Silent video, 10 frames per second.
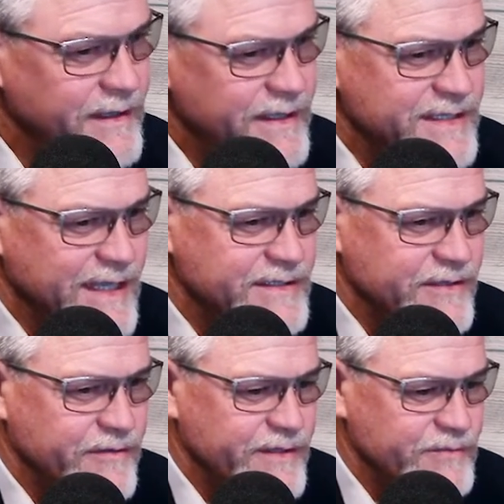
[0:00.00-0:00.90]
it lies
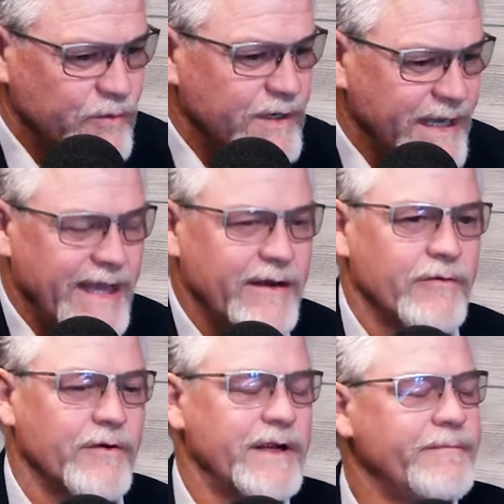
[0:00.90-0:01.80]
under this one
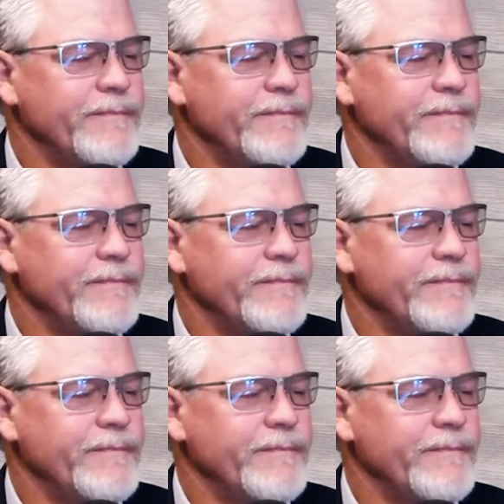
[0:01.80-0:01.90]
category?